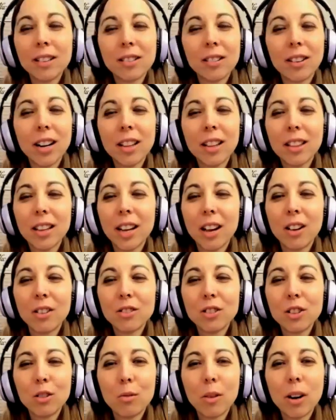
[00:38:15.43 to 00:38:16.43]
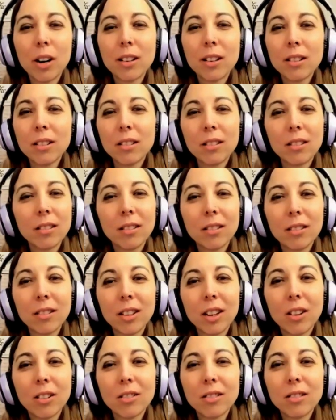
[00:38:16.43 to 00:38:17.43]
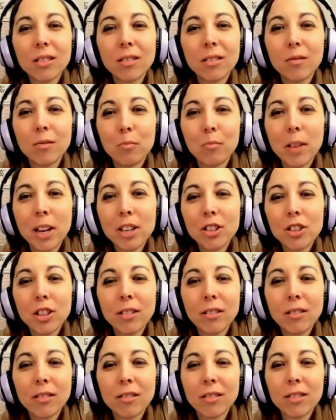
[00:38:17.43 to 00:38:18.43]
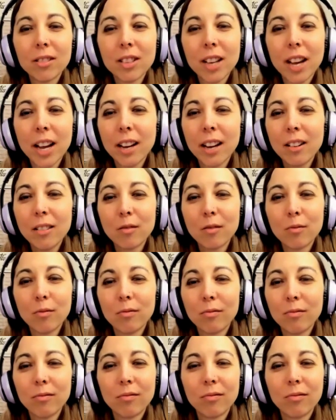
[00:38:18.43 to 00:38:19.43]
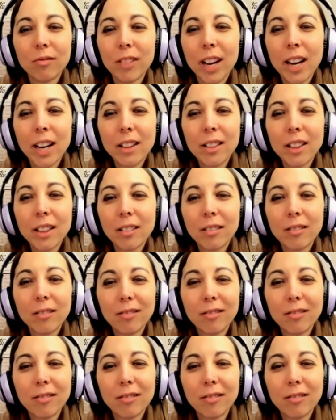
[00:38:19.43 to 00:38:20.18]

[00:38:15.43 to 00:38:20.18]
is there anything else you'd want to, mention, say, anything?